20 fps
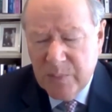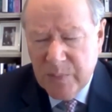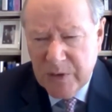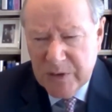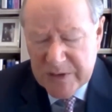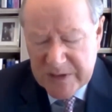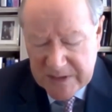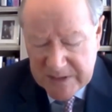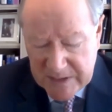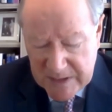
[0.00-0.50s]

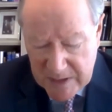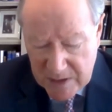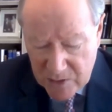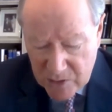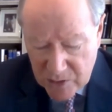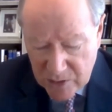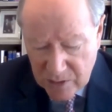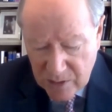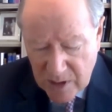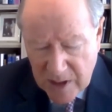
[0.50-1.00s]

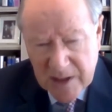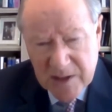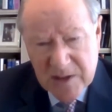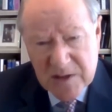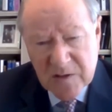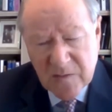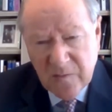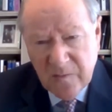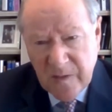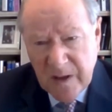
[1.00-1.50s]
procedure
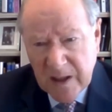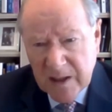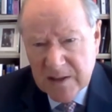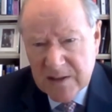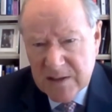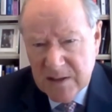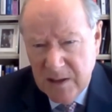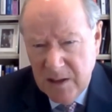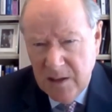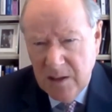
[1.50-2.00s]
and
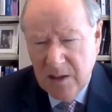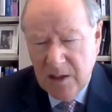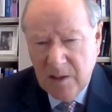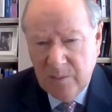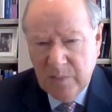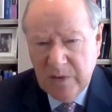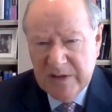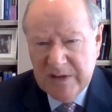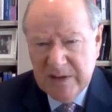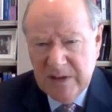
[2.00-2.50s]
effects in
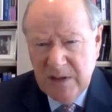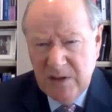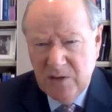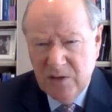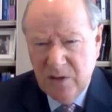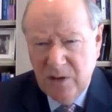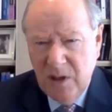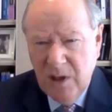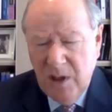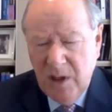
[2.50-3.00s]
that
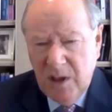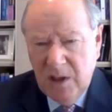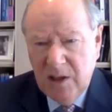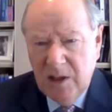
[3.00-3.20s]
procedure